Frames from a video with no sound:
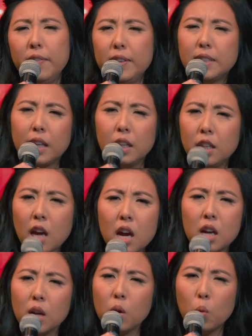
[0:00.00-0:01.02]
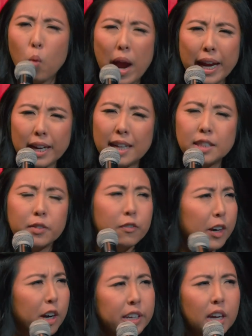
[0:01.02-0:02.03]
these, like, young white guys, they're
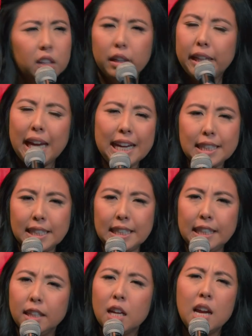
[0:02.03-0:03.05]
very young, like 18,